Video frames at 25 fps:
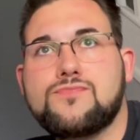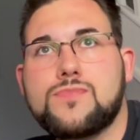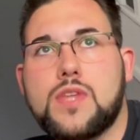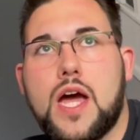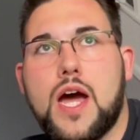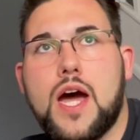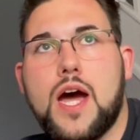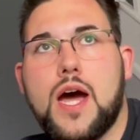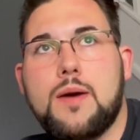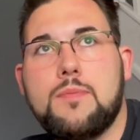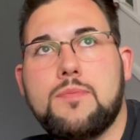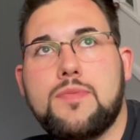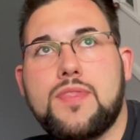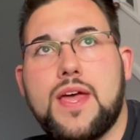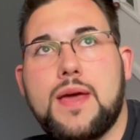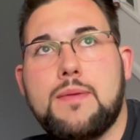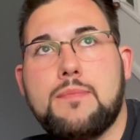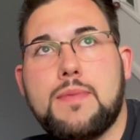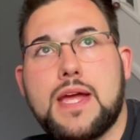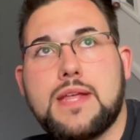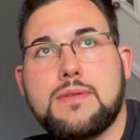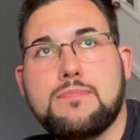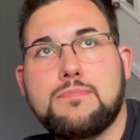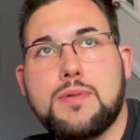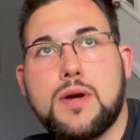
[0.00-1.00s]
They're
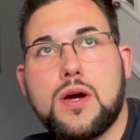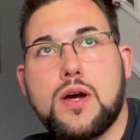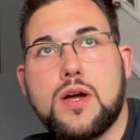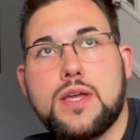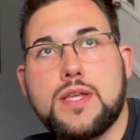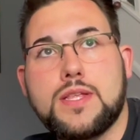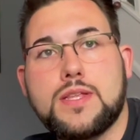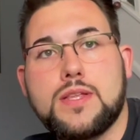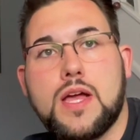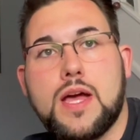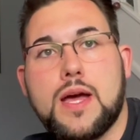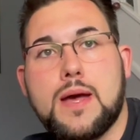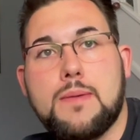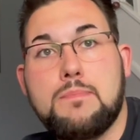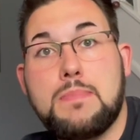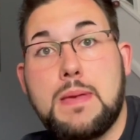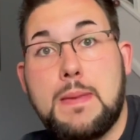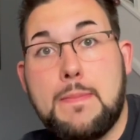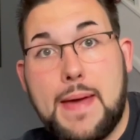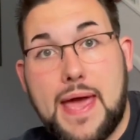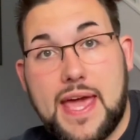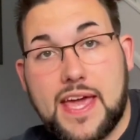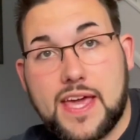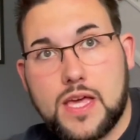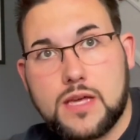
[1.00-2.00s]
made by
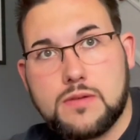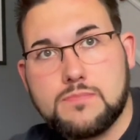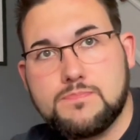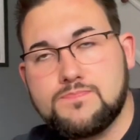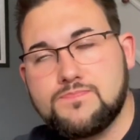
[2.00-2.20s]
Bimek,